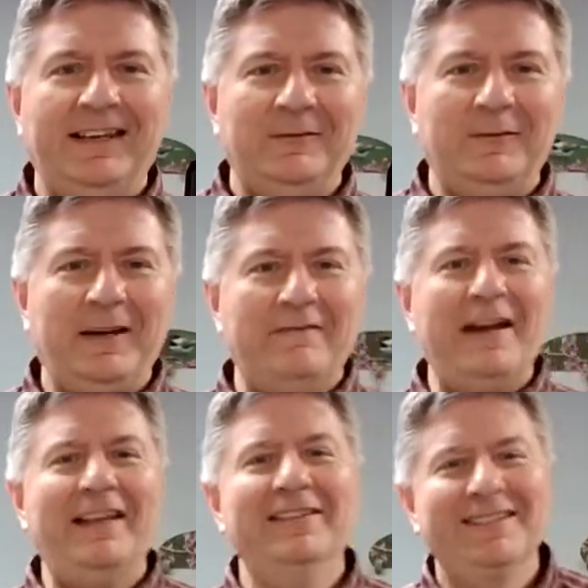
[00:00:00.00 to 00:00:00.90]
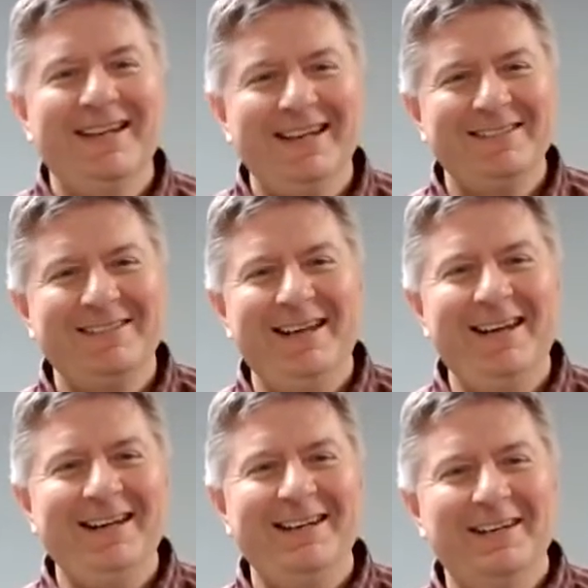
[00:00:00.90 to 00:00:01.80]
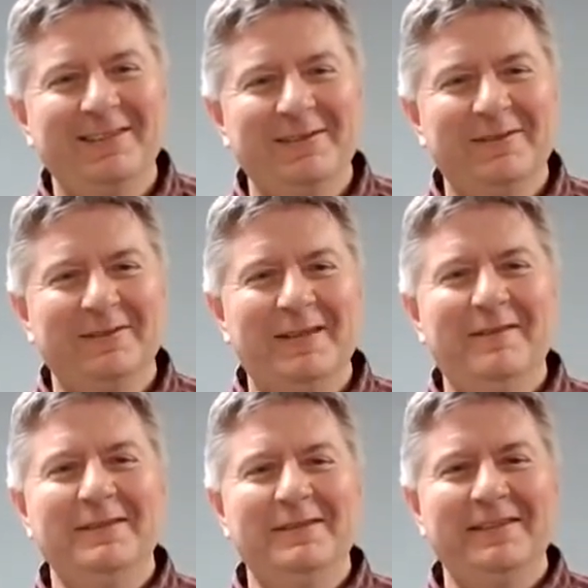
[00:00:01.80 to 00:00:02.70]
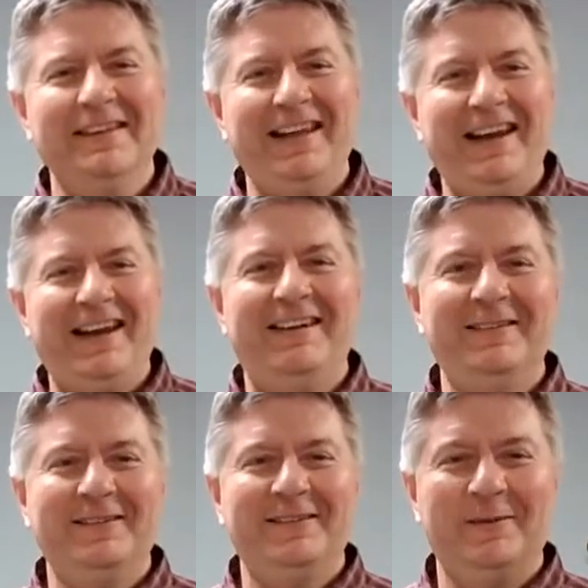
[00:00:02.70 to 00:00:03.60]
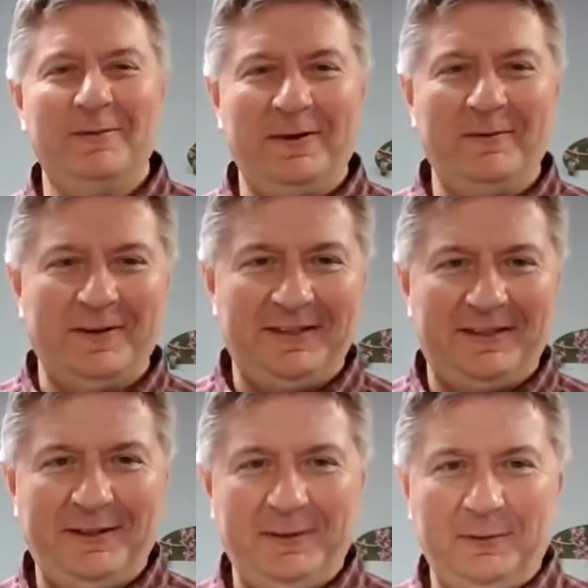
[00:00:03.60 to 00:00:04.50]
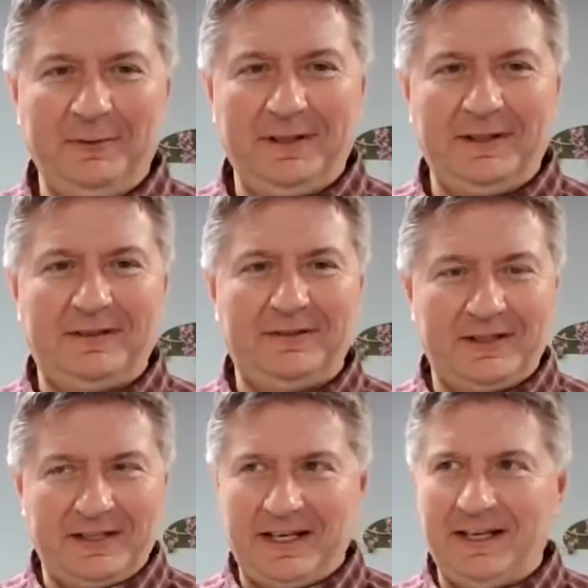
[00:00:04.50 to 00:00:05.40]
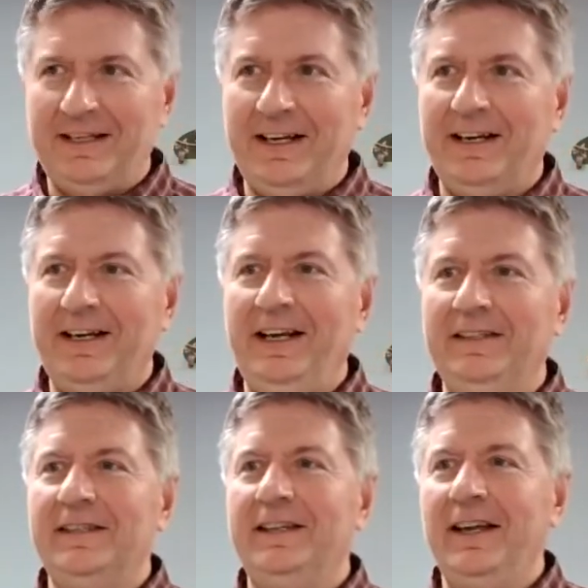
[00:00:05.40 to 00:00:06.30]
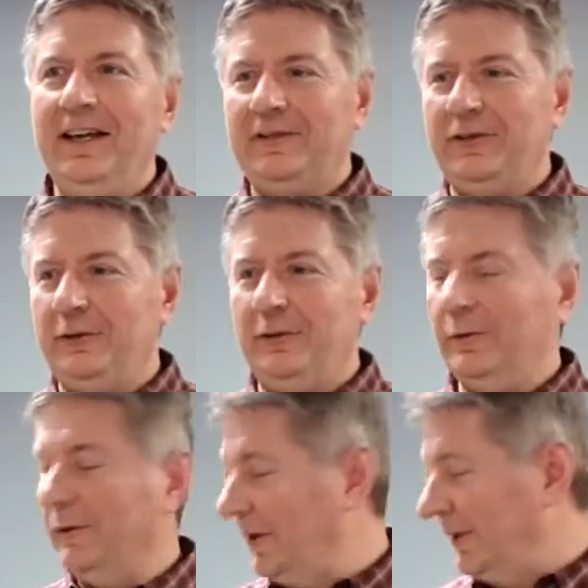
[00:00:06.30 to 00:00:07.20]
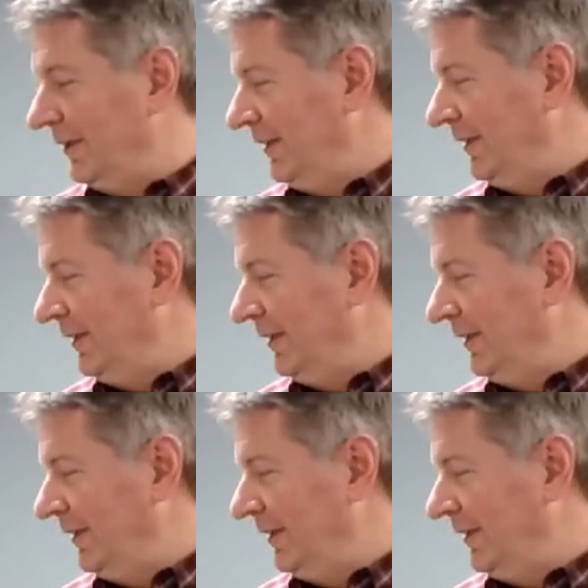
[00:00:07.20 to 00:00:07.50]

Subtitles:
We have Valentine's Day, so love is in the air. So we want to kind of dedicate today to